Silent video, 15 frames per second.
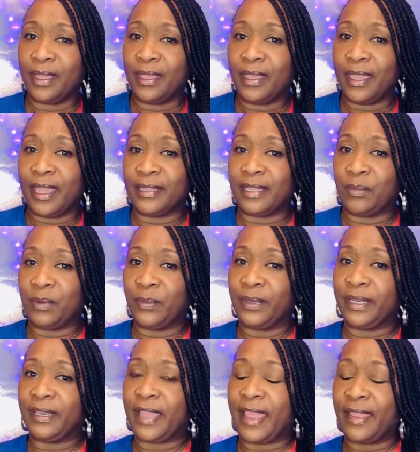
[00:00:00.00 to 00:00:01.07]
and then
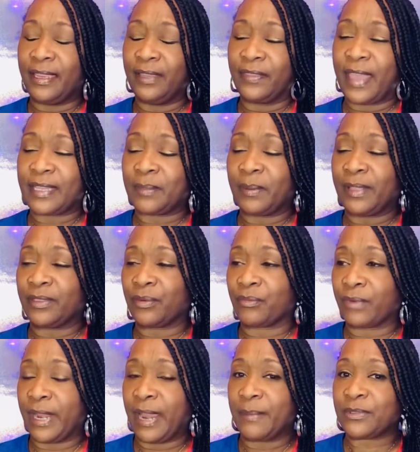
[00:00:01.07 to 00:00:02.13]
we either have to play the
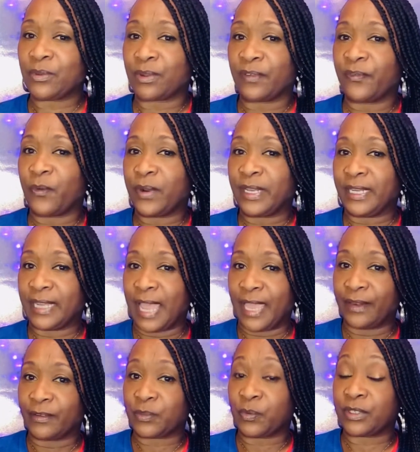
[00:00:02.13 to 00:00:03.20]
Rams or the
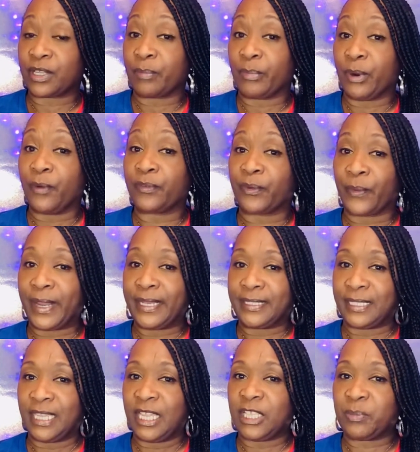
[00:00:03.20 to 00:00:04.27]
49ers, which are both great
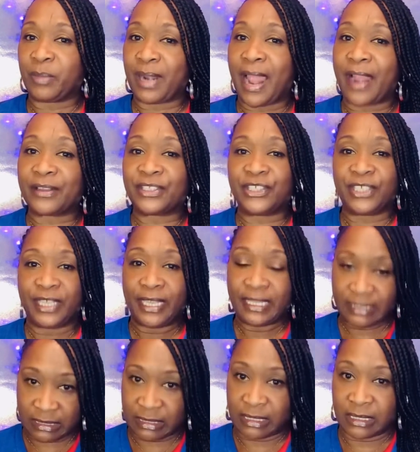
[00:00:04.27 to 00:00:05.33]
teams, but our
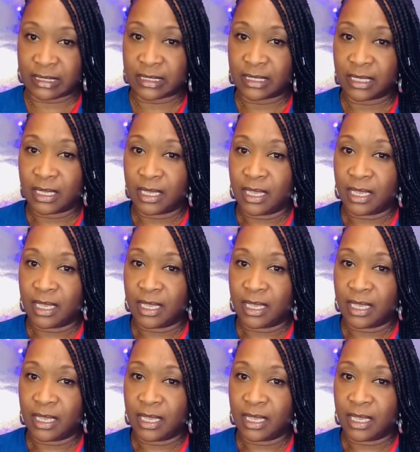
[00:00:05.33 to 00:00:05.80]
chances